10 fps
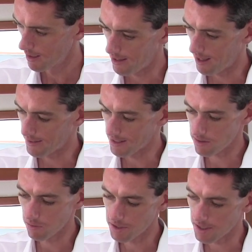And
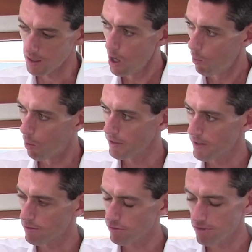that's obviously one of
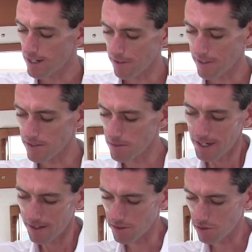the great things
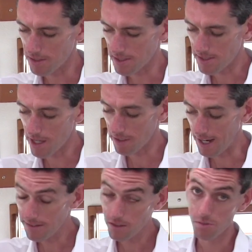about the 27
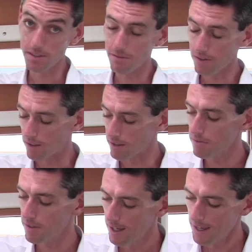and the 25